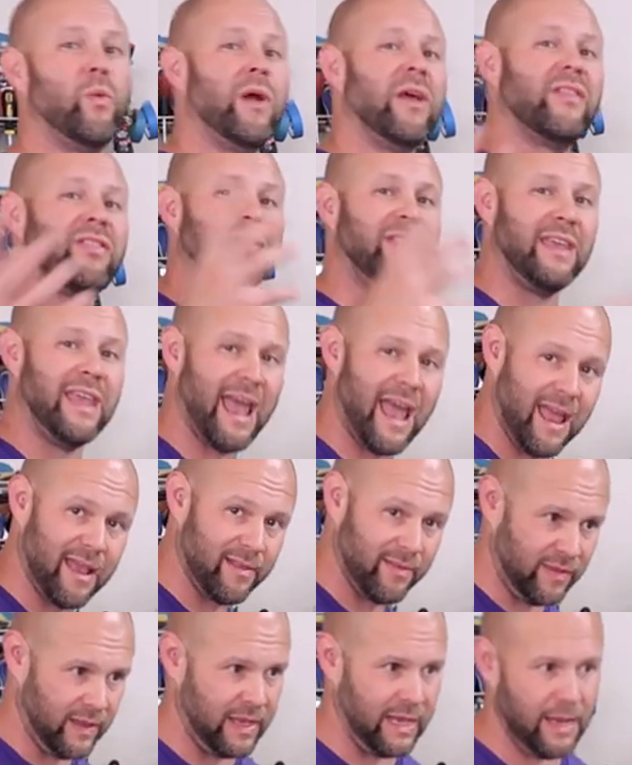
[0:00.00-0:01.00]
with the,
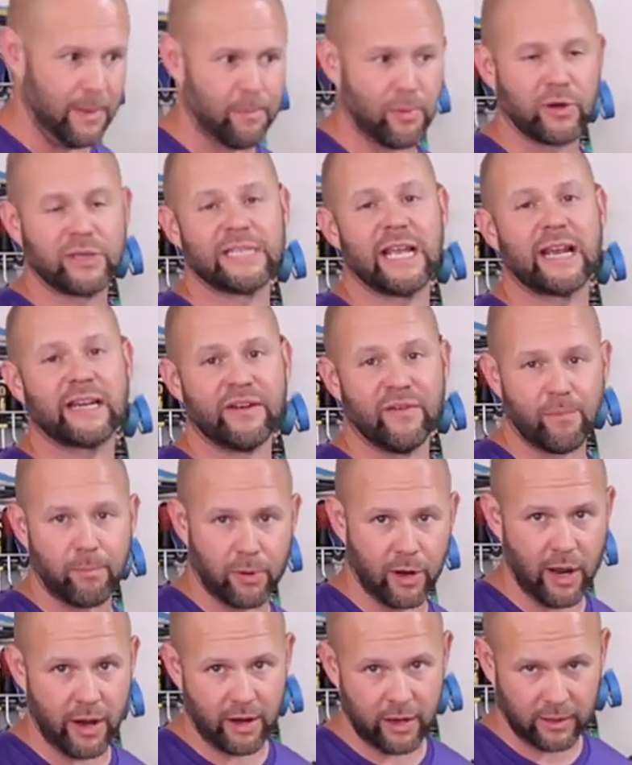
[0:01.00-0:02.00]
the protective
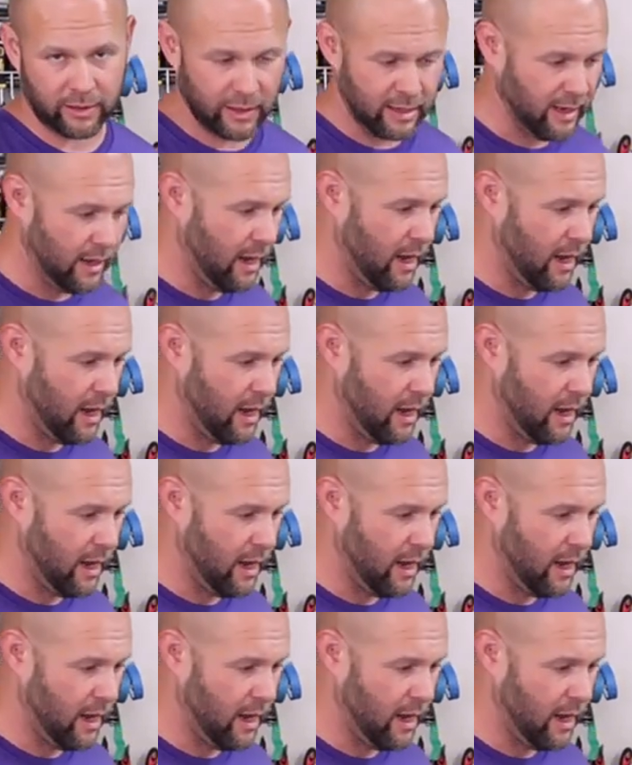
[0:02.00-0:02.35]
product.